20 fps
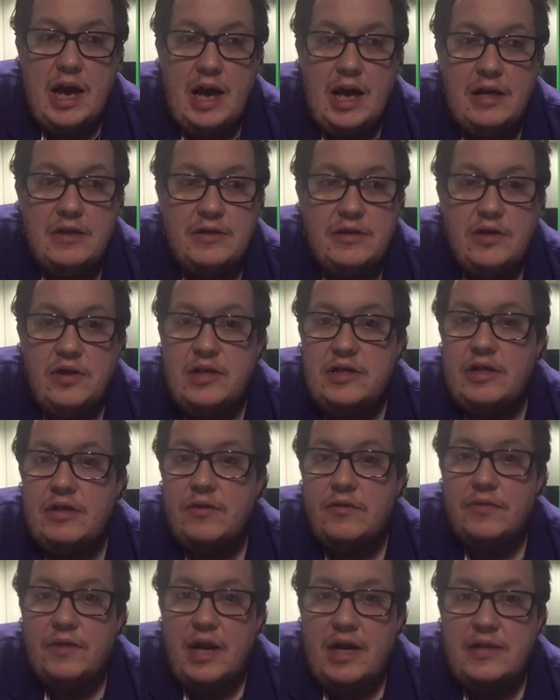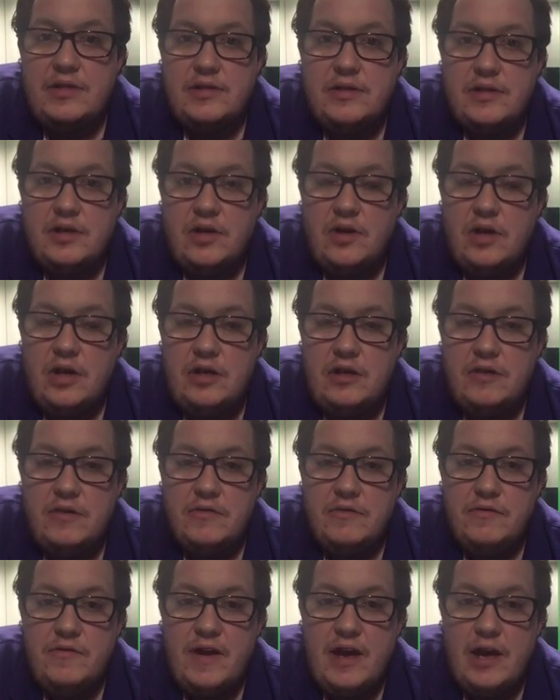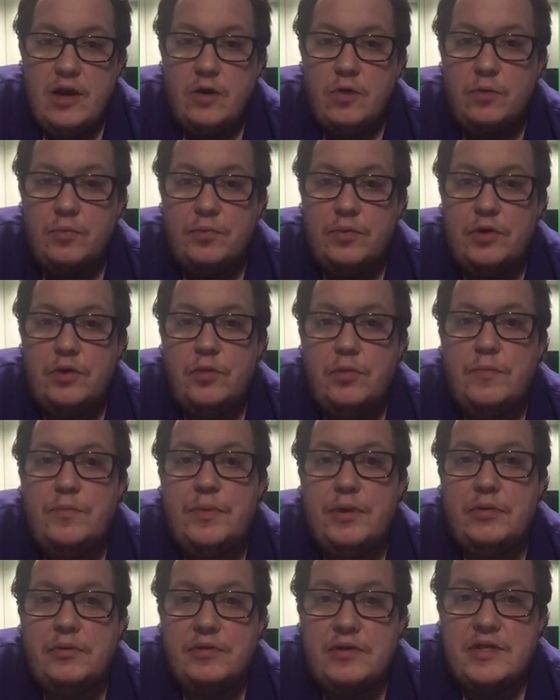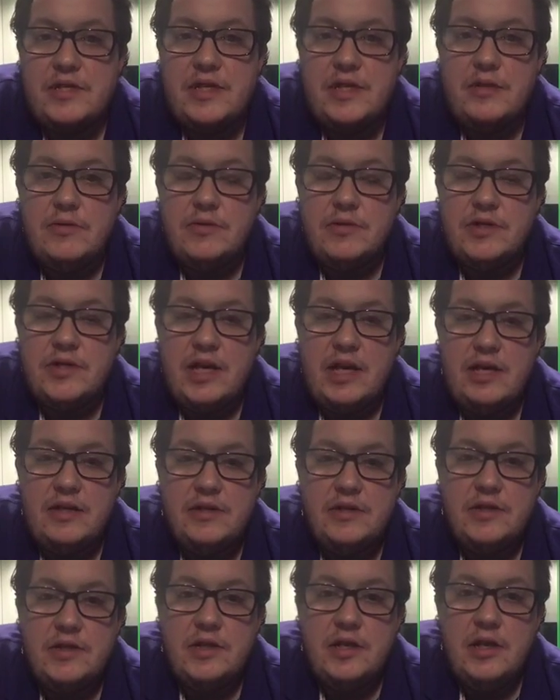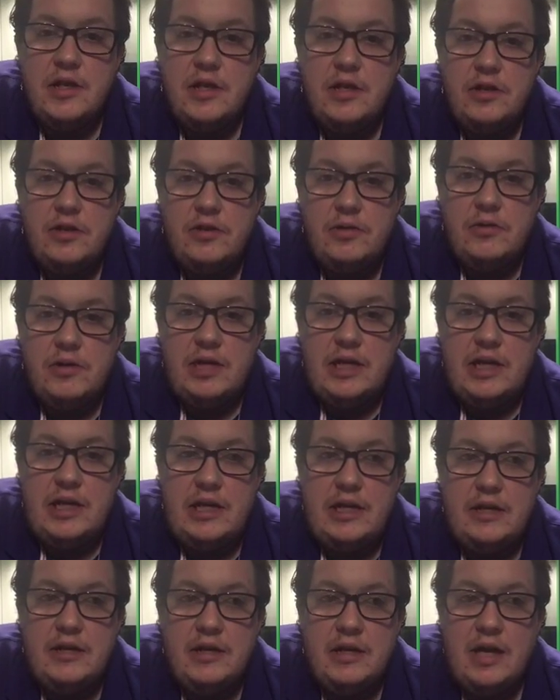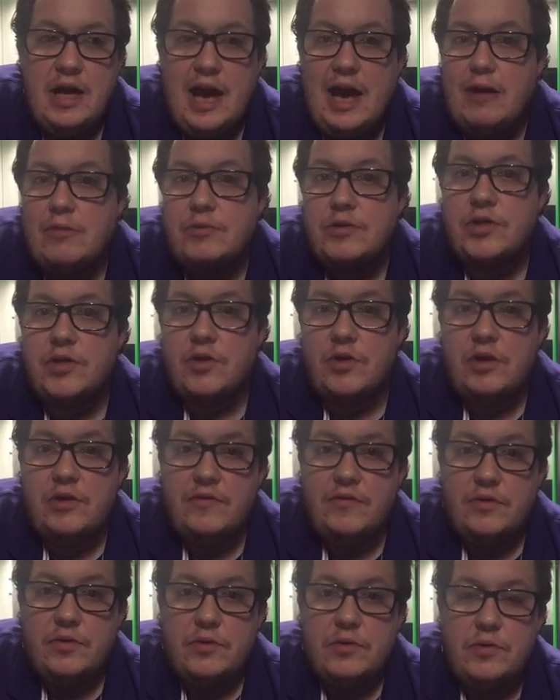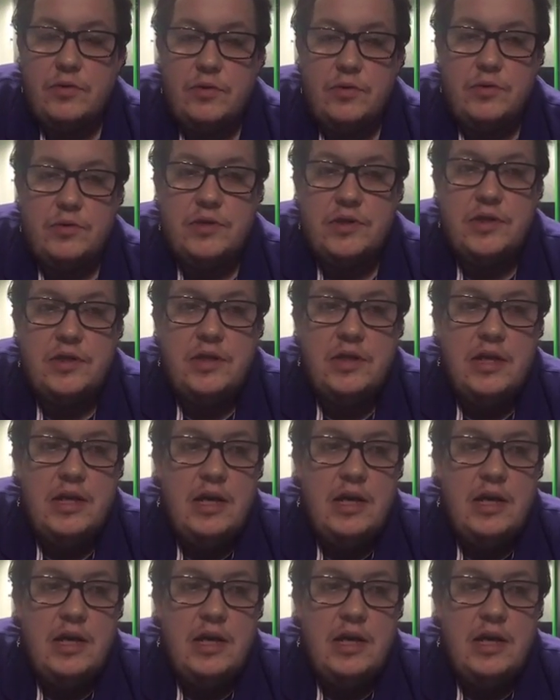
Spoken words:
And the idea of that is to kind of help you build the skill sets you need outside of your course,